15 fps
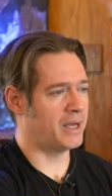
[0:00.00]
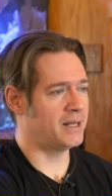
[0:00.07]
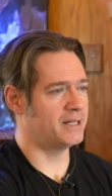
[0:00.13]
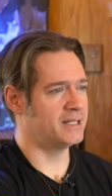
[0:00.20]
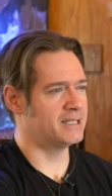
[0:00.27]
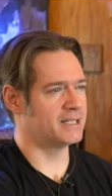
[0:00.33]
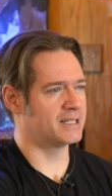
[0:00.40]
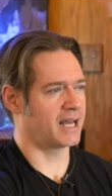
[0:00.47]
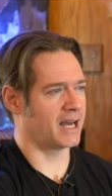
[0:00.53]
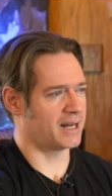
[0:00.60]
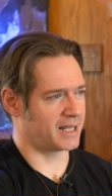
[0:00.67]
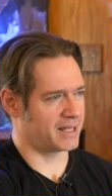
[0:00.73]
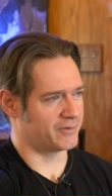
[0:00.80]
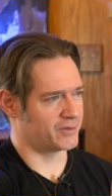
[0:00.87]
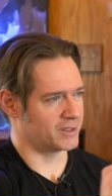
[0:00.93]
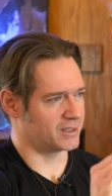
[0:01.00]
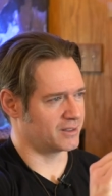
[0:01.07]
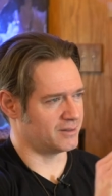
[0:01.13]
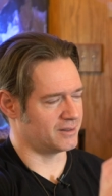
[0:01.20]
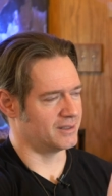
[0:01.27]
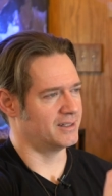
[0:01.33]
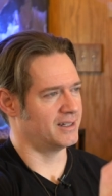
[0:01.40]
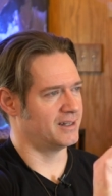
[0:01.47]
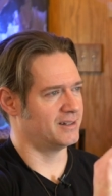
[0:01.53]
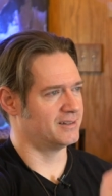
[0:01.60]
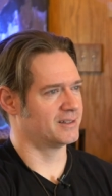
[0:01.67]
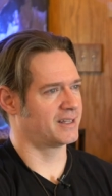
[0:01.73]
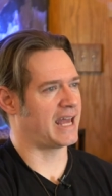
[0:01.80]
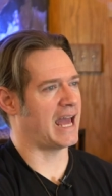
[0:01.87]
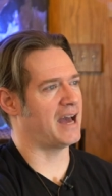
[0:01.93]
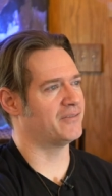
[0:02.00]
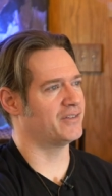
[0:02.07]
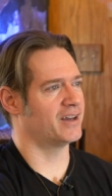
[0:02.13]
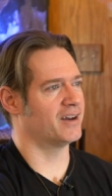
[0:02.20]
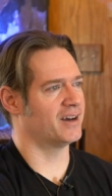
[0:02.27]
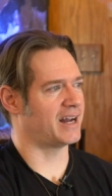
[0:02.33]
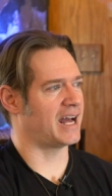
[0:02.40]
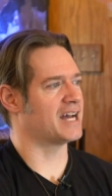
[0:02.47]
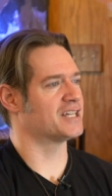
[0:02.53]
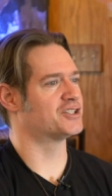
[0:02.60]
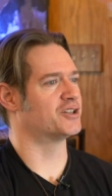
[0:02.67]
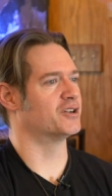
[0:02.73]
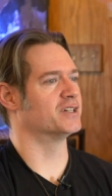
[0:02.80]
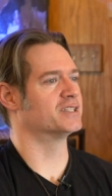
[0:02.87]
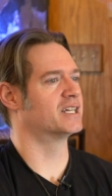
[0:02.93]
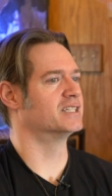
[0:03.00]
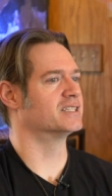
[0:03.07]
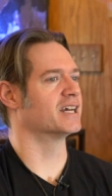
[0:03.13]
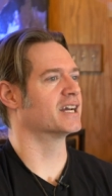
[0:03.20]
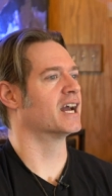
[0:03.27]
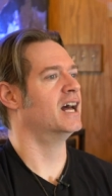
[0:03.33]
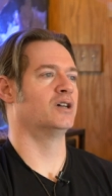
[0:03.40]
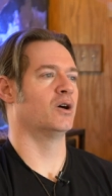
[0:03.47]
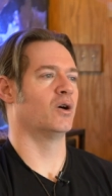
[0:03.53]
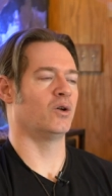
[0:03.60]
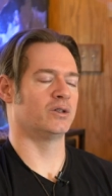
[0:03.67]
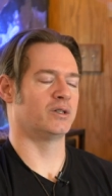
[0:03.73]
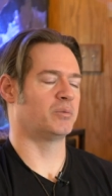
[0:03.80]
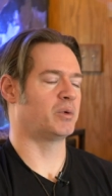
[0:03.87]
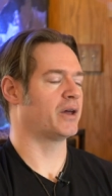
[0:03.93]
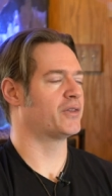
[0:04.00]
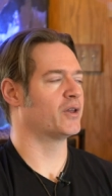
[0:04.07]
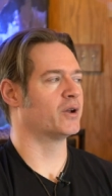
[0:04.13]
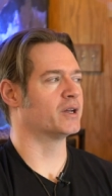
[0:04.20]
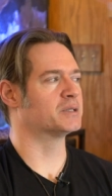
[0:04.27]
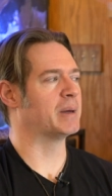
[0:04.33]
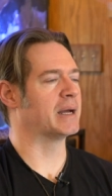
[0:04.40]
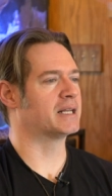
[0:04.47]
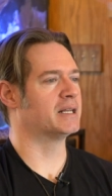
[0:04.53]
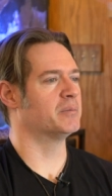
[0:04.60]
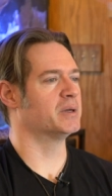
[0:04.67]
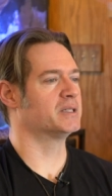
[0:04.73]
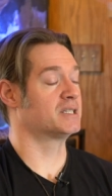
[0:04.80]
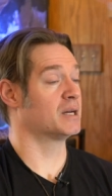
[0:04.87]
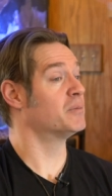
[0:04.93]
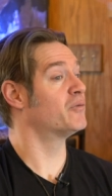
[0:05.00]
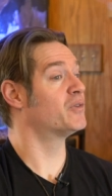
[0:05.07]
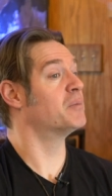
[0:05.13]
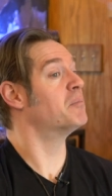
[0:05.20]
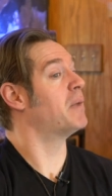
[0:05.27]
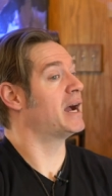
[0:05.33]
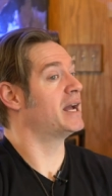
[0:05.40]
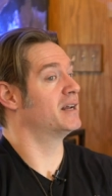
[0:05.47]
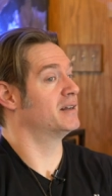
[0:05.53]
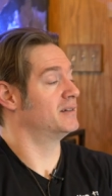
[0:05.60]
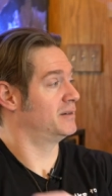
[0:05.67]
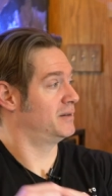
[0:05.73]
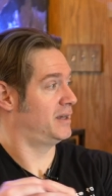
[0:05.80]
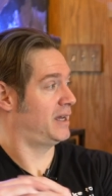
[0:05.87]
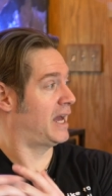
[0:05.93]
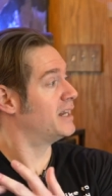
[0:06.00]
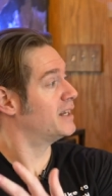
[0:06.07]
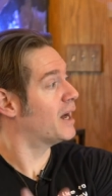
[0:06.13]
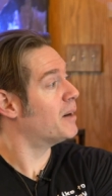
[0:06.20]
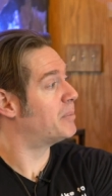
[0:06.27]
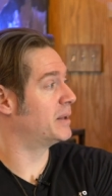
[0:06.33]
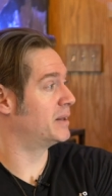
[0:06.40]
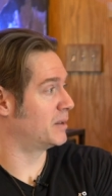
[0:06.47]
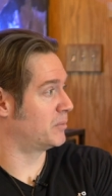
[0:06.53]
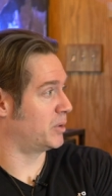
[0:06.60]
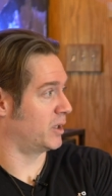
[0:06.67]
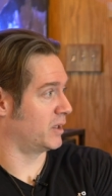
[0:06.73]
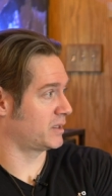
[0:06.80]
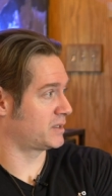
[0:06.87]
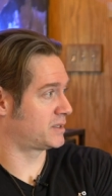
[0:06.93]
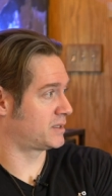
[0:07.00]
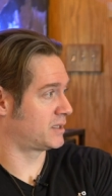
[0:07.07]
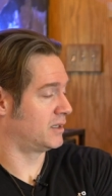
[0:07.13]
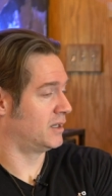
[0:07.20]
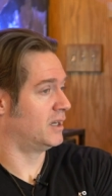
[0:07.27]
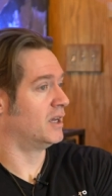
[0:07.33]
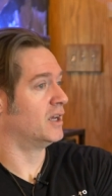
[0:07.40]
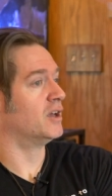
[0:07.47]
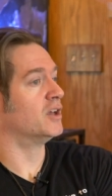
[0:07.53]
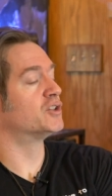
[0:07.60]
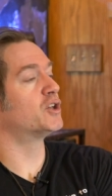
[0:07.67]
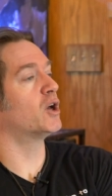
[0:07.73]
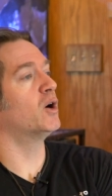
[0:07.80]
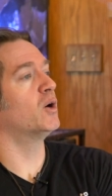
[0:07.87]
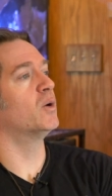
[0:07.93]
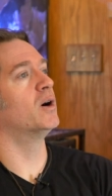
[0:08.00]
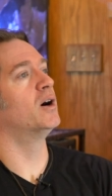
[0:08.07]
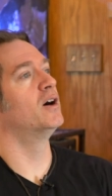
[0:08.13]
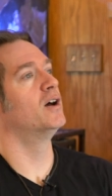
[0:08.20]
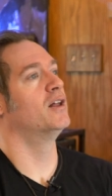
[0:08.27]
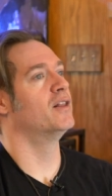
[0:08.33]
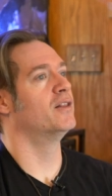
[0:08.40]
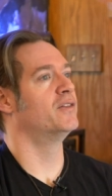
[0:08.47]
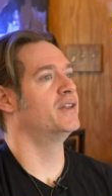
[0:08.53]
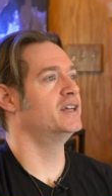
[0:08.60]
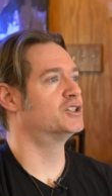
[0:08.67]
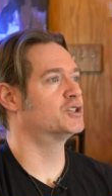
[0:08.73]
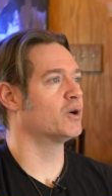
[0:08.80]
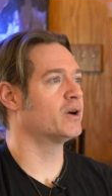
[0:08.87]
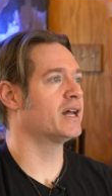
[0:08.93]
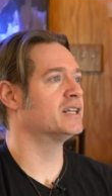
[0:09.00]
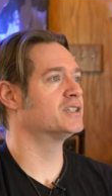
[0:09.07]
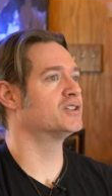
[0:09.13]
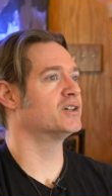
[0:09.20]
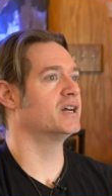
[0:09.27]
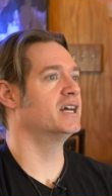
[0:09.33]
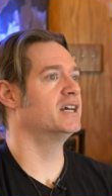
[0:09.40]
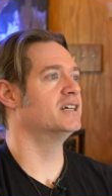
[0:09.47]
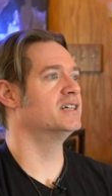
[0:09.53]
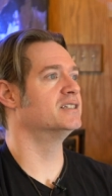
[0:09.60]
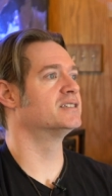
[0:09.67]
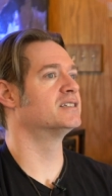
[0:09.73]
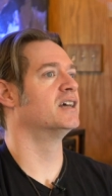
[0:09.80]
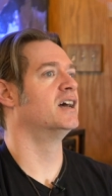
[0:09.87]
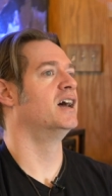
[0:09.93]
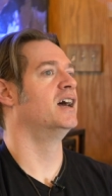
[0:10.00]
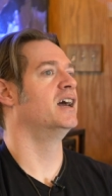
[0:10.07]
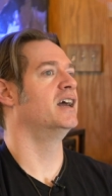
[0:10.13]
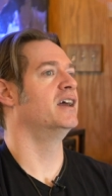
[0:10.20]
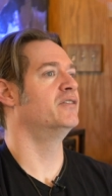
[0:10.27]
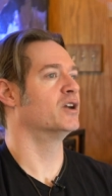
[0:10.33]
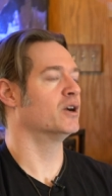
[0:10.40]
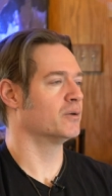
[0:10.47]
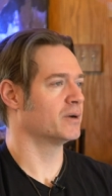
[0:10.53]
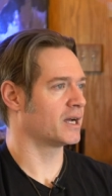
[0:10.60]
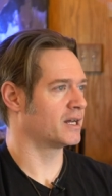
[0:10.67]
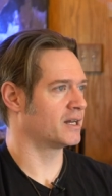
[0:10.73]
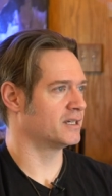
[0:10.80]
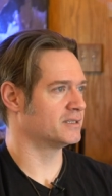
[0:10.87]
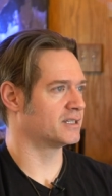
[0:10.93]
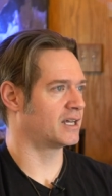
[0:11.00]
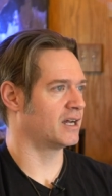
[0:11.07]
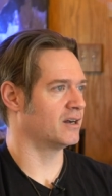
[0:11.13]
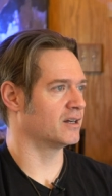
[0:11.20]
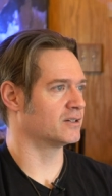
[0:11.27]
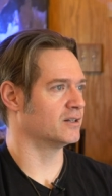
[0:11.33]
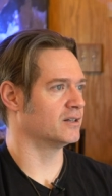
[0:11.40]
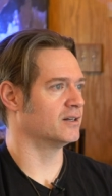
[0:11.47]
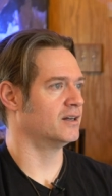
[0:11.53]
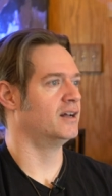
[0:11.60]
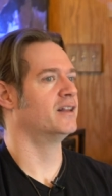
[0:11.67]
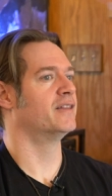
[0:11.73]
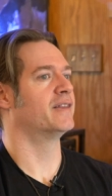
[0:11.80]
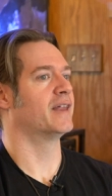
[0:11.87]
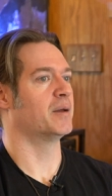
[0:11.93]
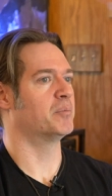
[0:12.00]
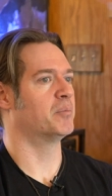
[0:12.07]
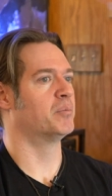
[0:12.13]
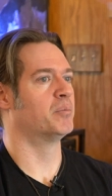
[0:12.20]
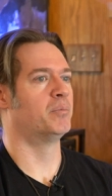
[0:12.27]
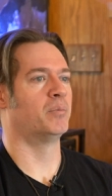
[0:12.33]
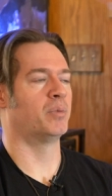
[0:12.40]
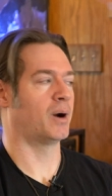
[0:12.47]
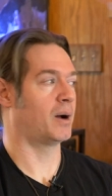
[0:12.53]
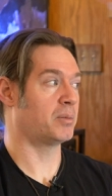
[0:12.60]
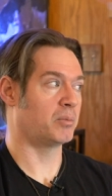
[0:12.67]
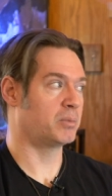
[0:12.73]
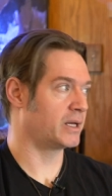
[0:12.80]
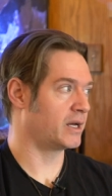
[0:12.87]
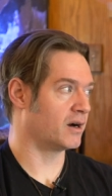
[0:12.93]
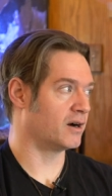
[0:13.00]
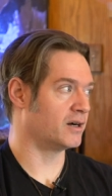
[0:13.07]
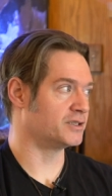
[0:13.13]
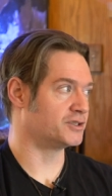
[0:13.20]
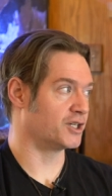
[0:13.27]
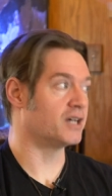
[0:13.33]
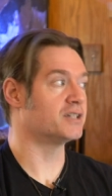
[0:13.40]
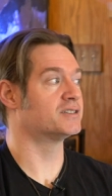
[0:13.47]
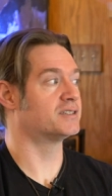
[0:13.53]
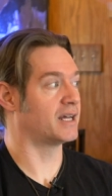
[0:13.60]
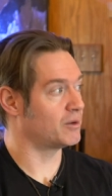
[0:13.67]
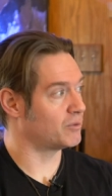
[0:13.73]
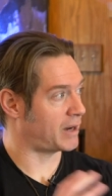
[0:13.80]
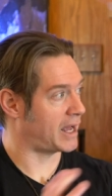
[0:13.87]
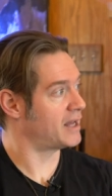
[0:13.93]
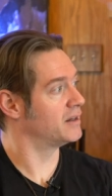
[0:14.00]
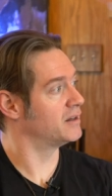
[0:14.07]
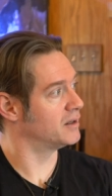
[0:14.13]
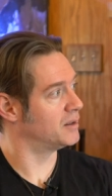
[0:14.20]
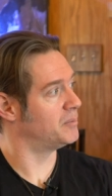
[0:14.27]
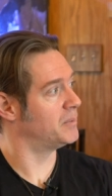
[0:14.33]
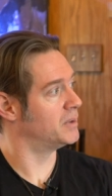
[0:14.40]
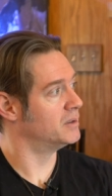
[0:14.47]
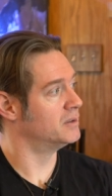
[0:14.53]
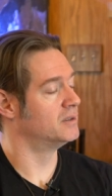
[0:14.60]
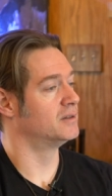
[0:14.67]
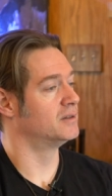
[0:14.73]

Brandon did kind of give the little caveat asterisk. He's like, don't hold your breath, don't expect it. But some of them might end up in the books. So the short answer is if you don't recognize the character, they probably are just a random,